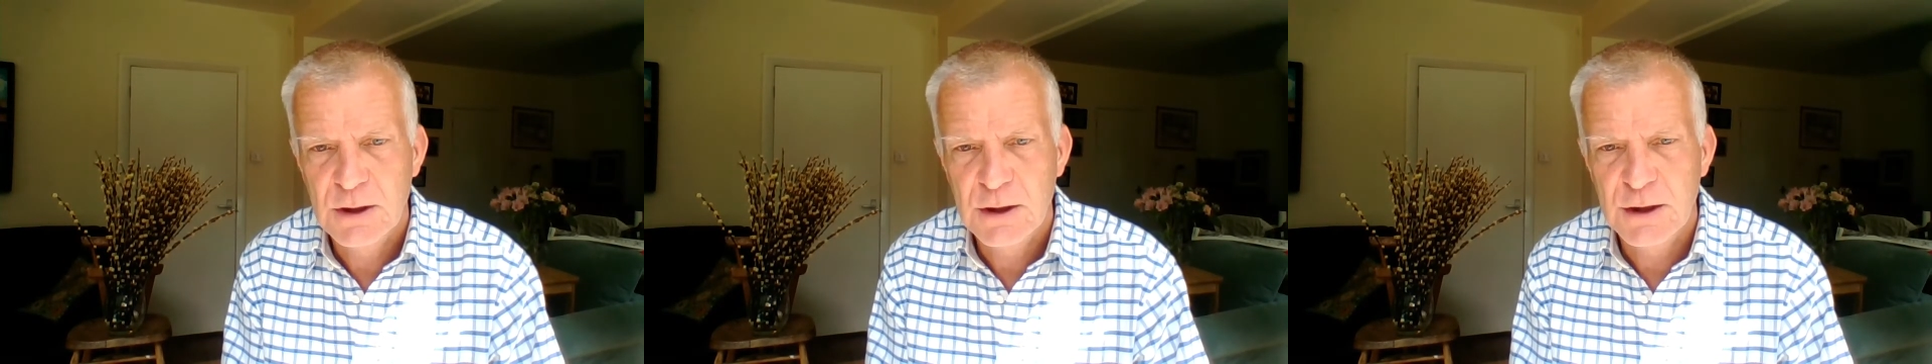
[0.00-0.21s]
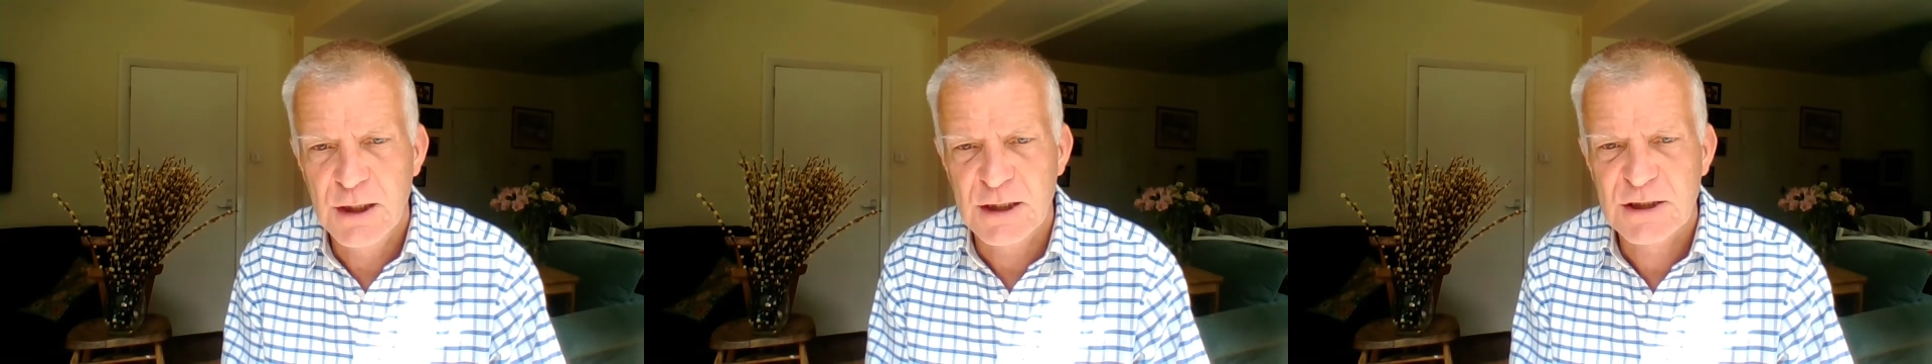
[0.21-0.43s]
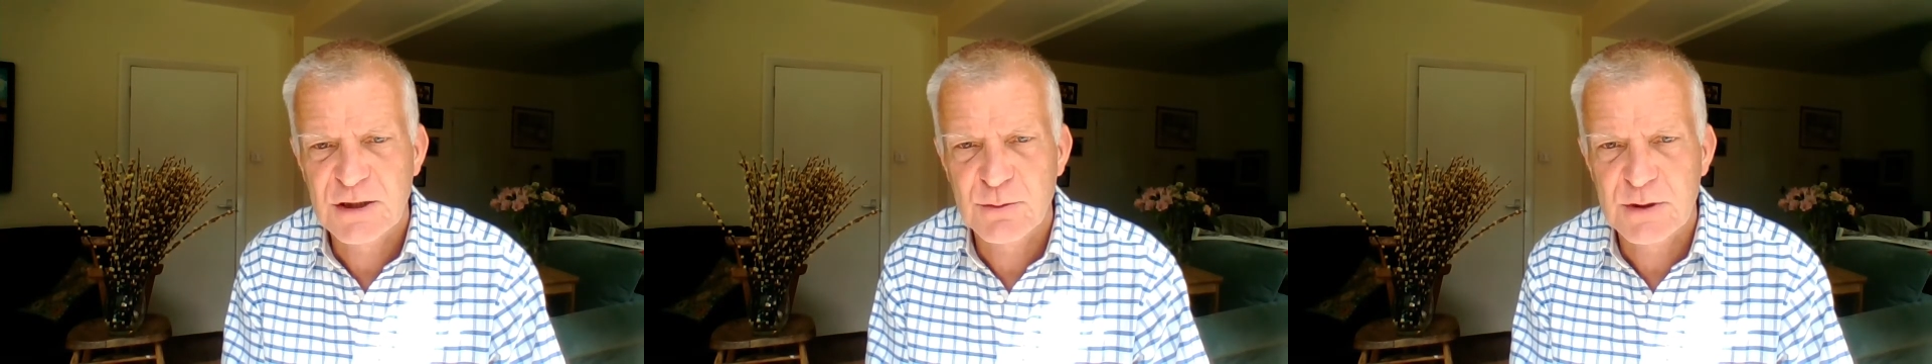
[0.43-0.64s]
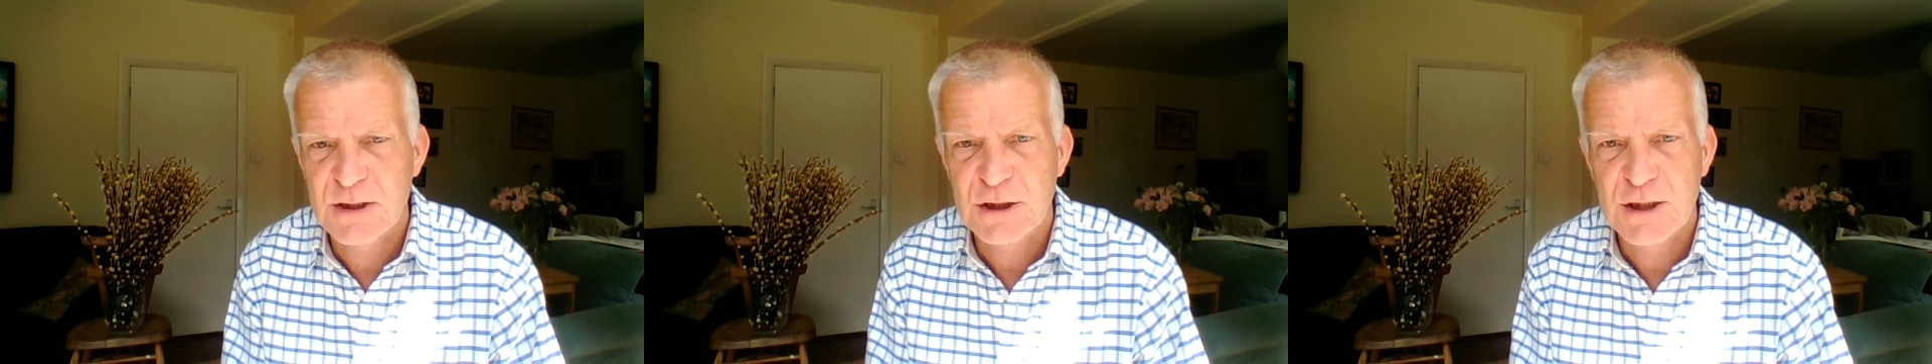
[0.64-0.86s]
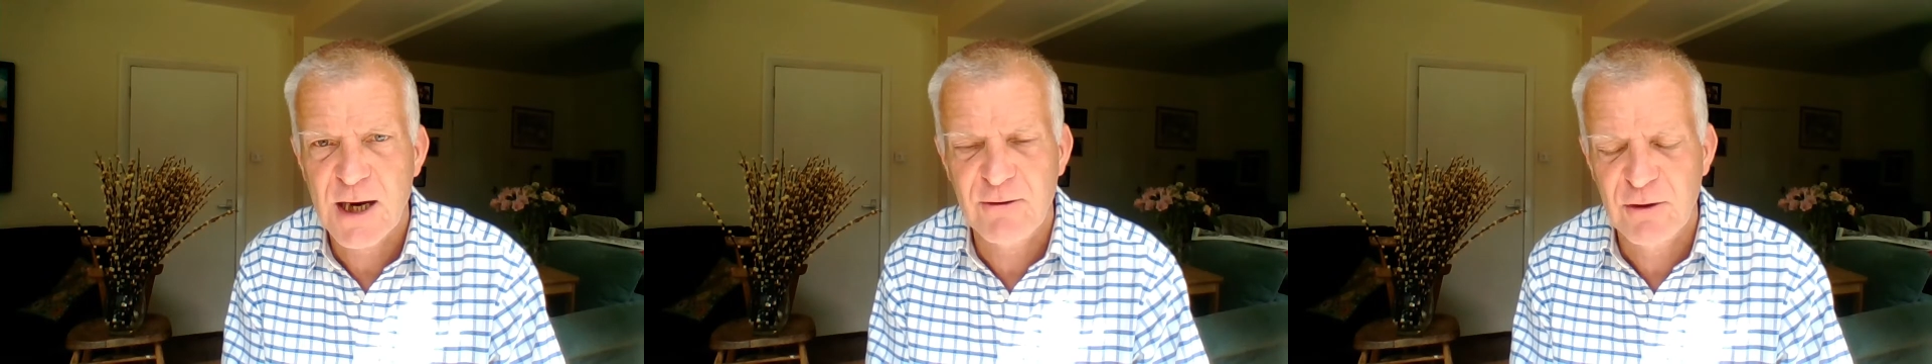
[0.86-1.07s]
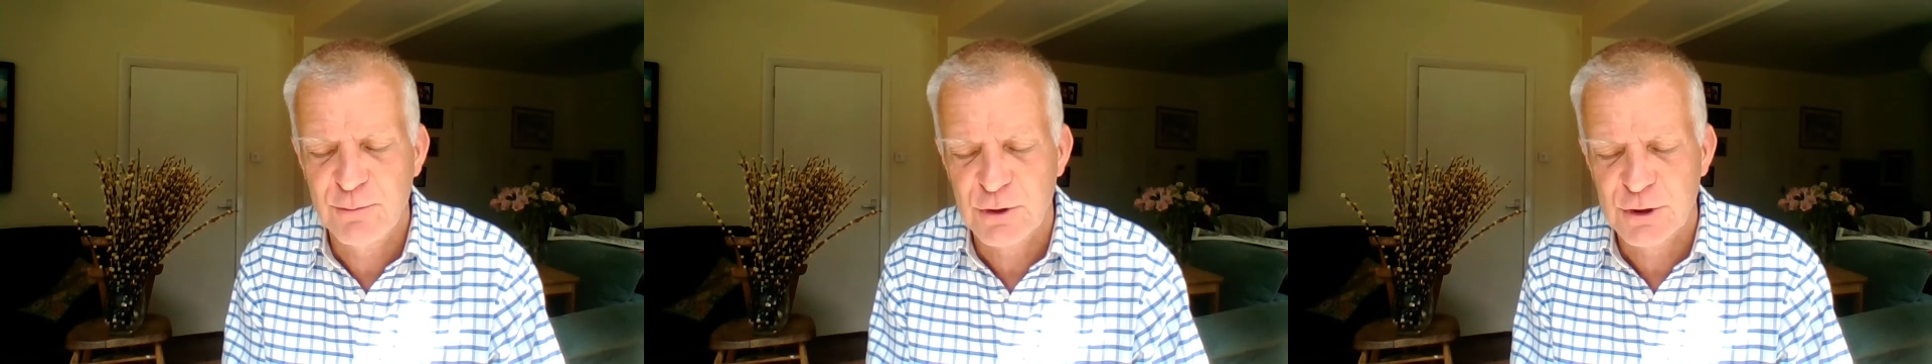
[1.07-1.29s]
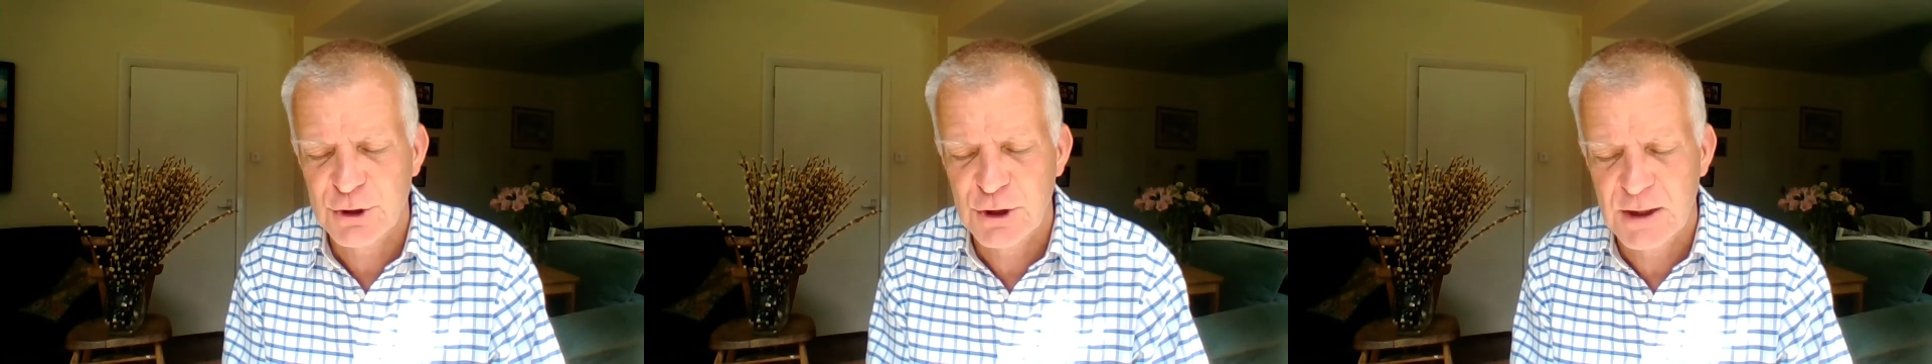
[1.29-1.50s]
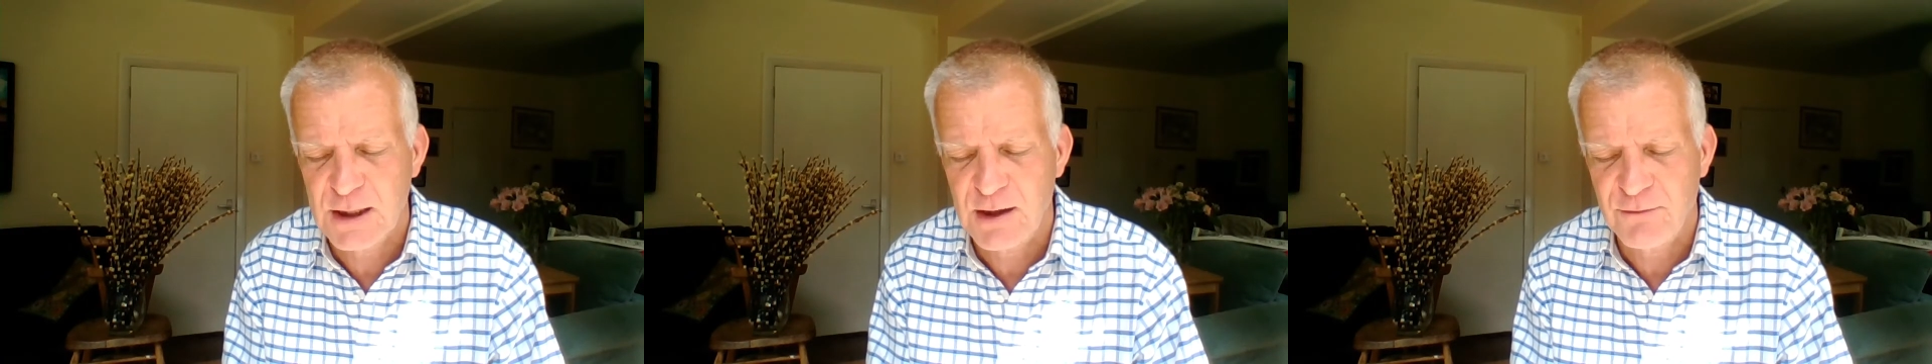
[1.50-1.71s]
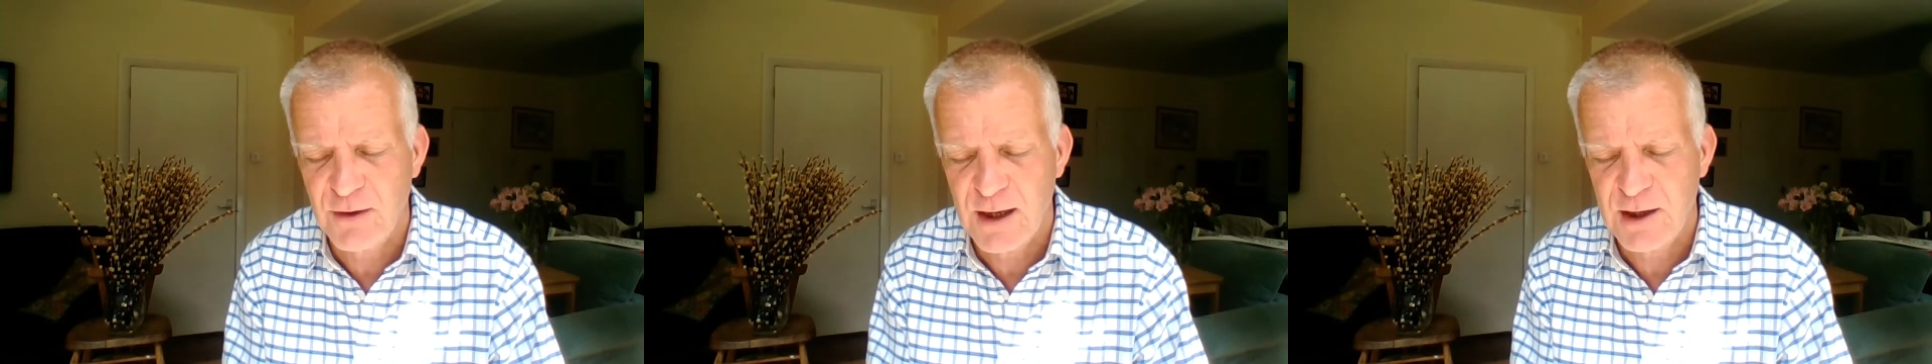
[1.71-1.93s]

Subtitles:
This was a terrible journey for